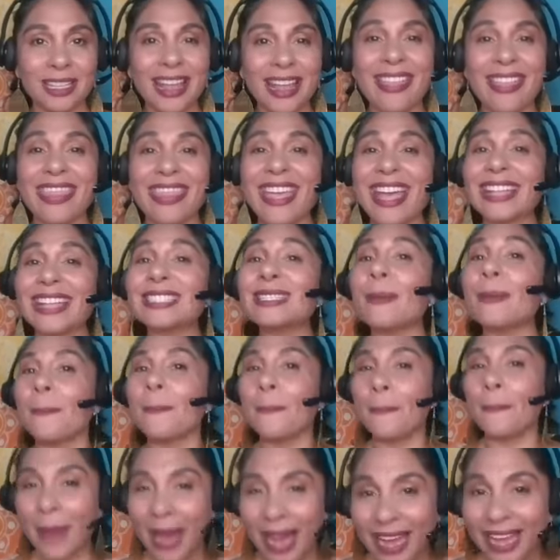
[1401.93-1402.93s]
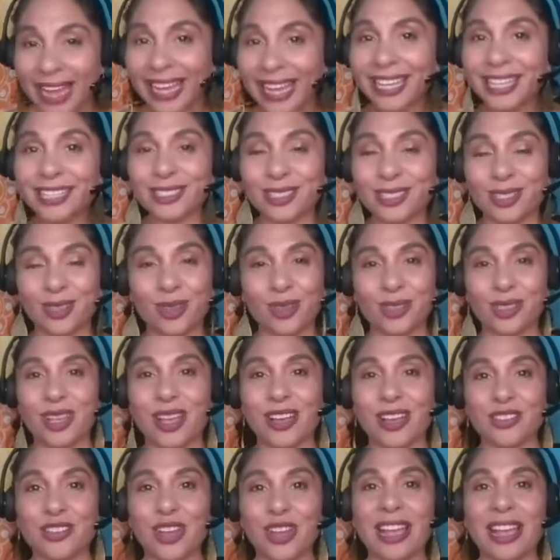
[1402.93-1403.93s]
And that's my soul's
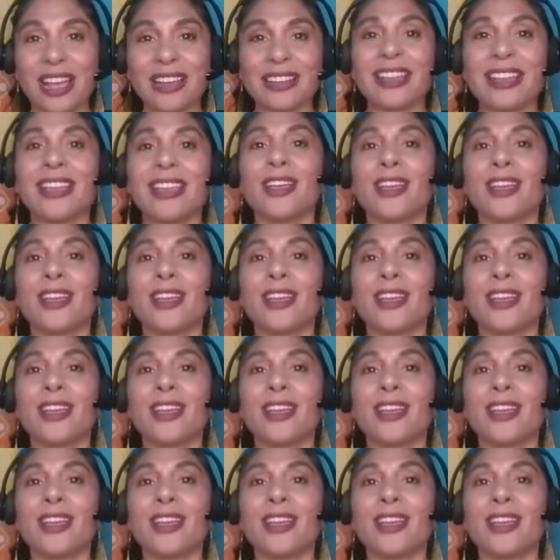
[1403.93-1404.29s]
contract